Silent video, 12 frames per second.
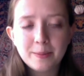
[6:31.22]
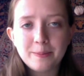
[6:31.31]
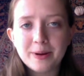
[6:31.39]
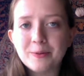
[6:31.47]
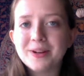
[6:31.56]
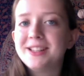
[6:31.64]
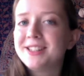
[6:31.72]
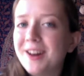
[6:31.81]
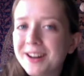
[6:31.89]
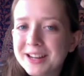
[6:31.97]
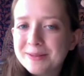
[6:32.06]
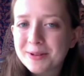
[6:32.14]
But when he's
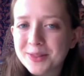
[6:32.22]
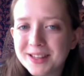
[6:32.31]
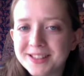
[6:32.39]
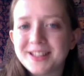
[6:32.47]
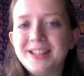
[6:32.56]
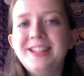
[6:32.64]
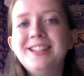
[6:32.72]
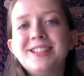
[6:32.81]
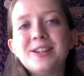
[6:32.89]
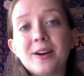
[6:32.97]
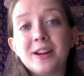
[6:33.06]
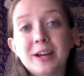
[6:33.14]
talking about this, he's
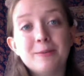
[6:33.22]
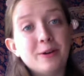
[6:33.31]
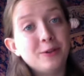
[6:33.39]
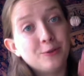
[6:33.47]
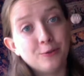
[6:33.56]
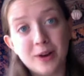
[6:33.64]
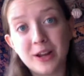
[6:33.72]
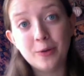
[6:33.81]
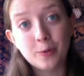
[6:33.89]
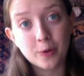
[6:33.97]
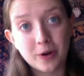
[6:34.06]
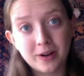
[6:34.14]
talking about the
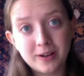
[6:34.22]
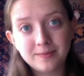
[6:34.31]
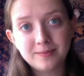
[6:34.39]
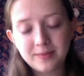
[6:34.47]
written word.